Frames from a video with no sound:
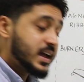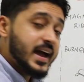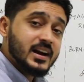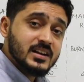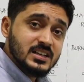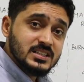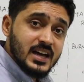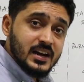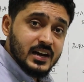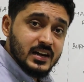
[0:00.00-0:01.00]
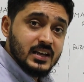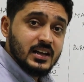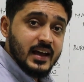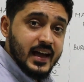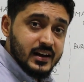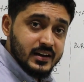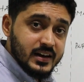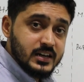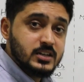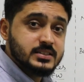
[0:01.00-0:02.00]
reactants are getting
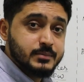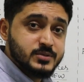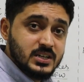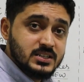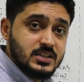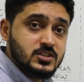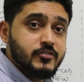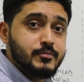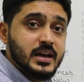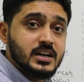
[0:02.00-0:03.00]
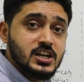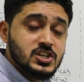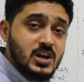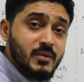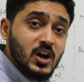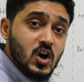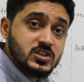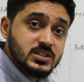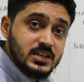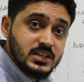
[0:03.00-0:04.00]
reacted, substances of magnesium and
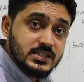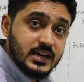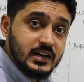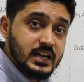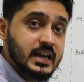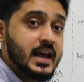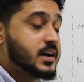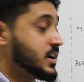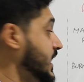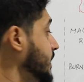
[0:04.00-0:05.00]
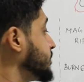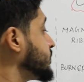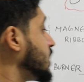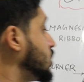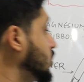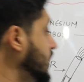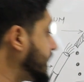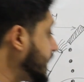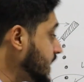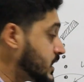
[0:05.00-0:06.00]
oxygen is getting reacted, you will
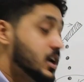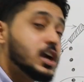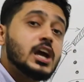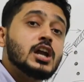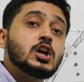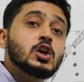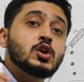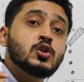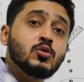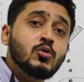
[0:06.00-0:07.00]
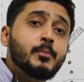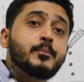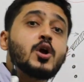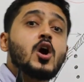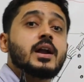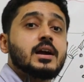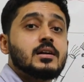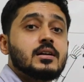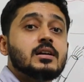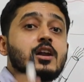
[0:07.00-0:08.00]
get a new
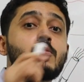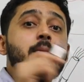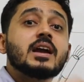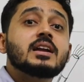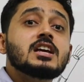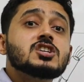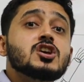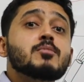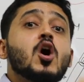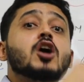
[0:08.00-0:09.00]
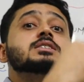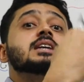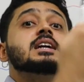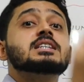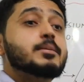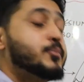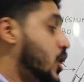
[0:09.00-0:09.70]
product. Now, magnesium oxide is a